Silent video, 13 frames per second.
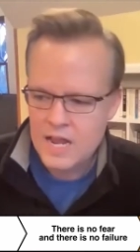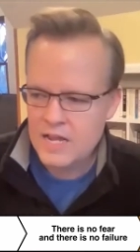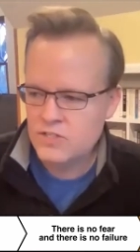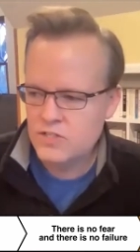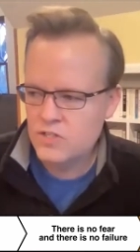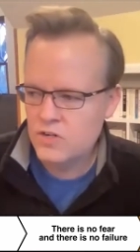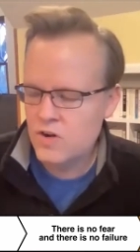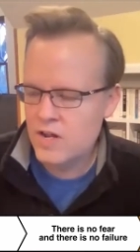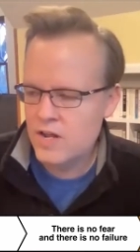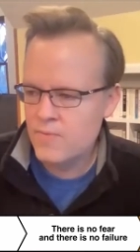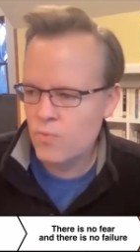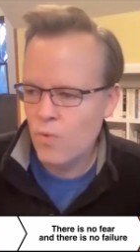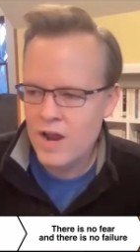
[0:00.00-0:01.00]
Is
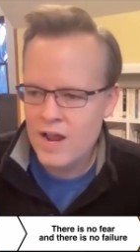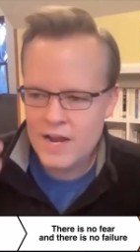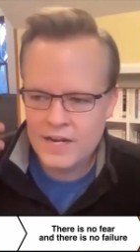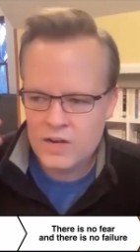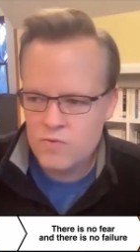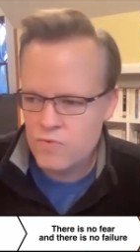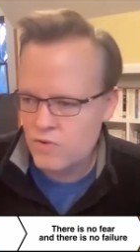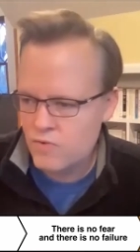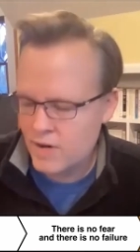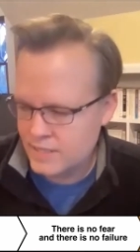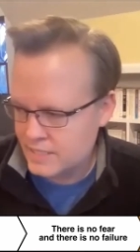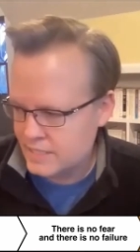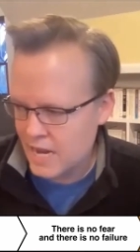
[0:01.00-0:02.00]
there a way I can
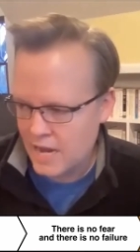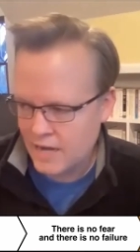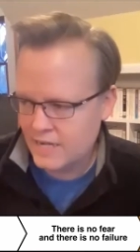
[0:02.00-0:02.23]
rewrite the deck?